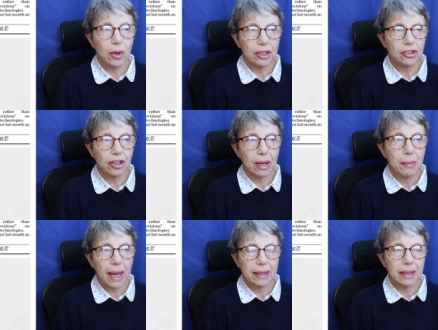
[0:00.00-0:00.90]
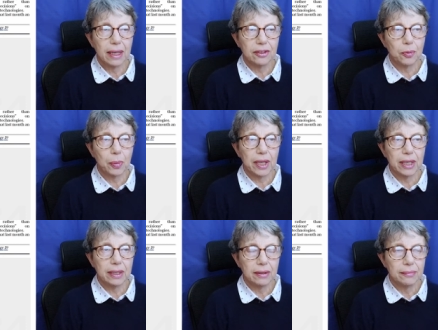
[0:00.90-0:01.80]
which a man had
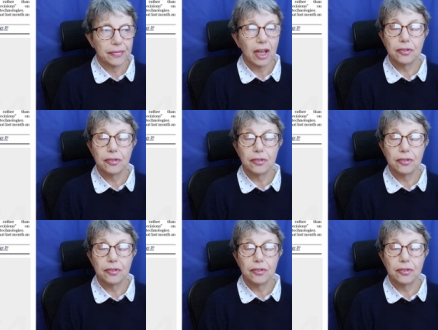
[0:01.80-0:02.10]
been